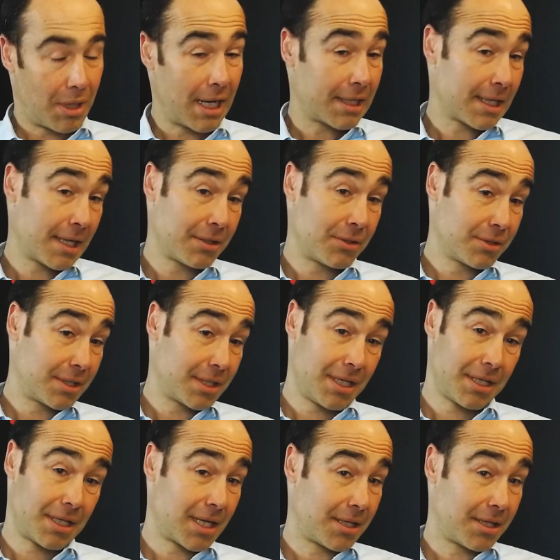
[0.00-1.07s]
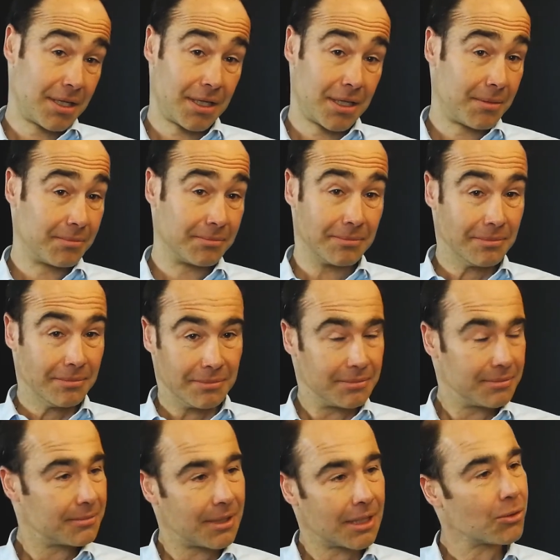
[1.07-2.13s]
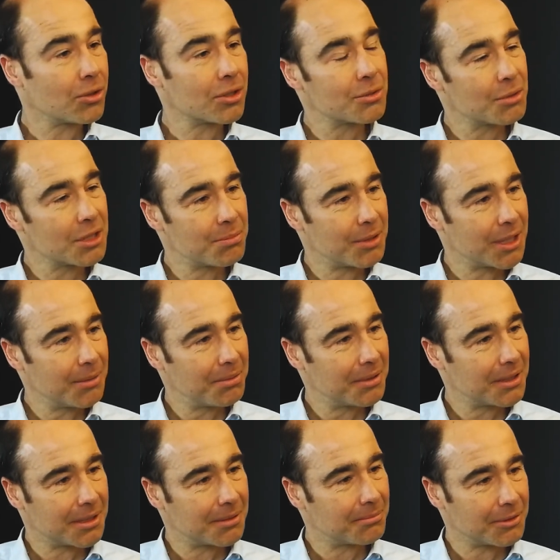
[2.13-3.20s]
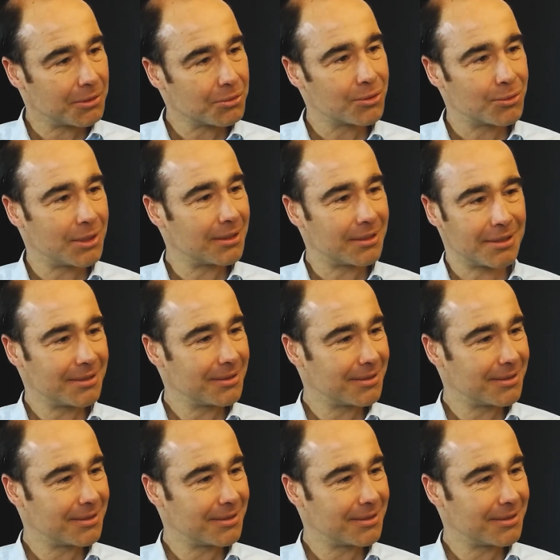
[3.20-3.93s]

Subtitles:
Well, I'd like to see that all Swiss people use Twint.